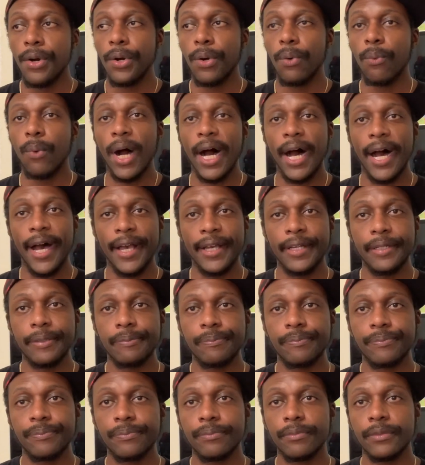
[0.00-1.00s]
why
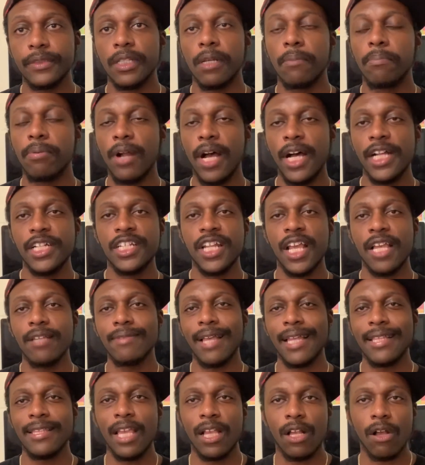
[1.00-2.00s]
LeBron James,
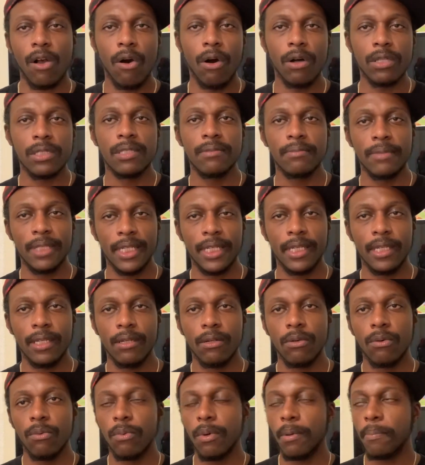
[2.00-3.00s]
I think, ultimately
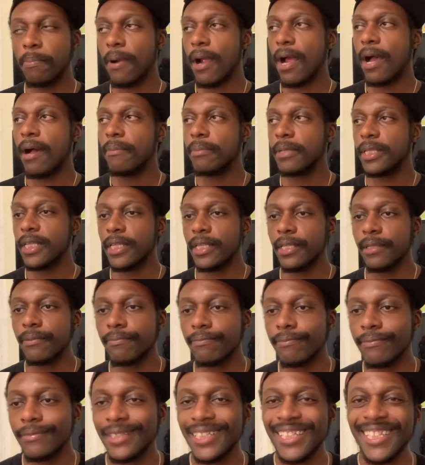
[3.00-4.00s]
will probably
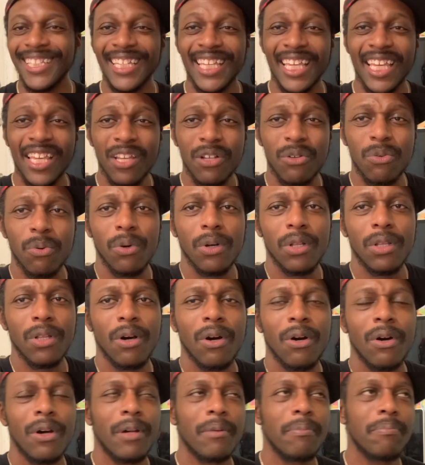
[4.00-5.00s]
equal
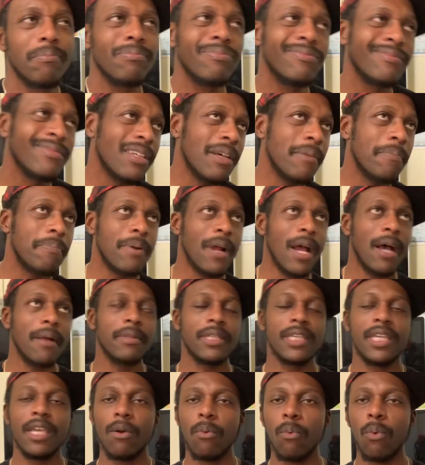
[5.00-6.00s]
or probably
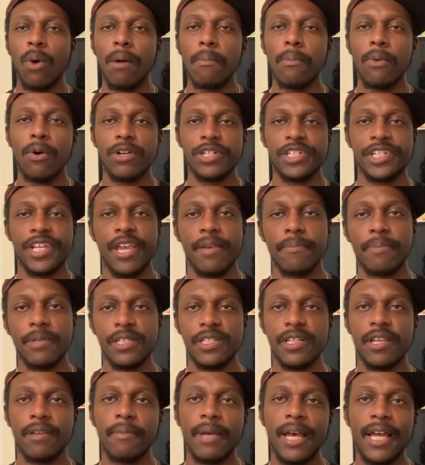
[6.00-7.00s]
get one more
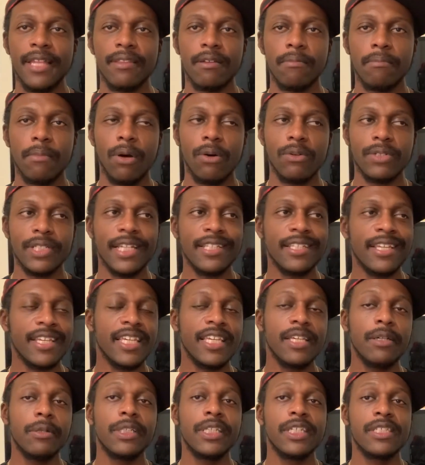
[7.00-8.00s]
championship at the most. I think
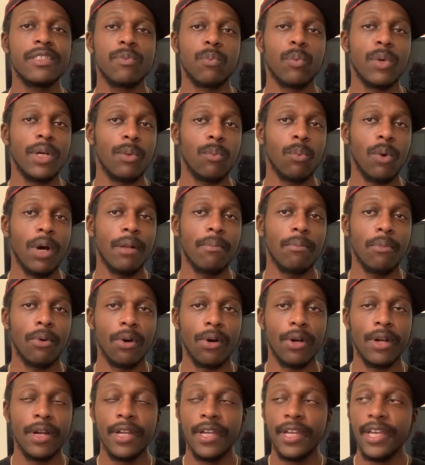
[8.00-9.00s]
he'll at least win one
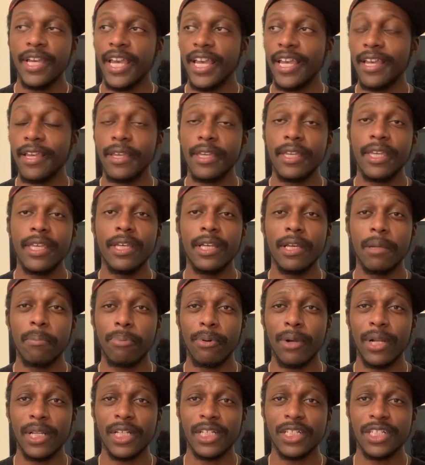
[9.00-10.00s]
more and he'll
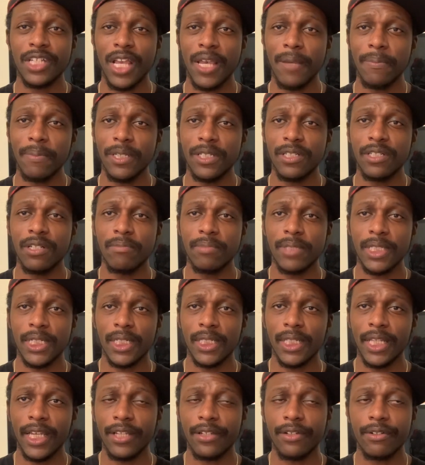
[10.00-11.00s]
bring a championship to the
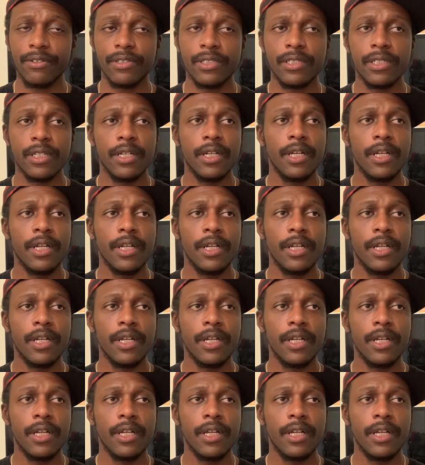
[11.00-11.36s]
Lakers.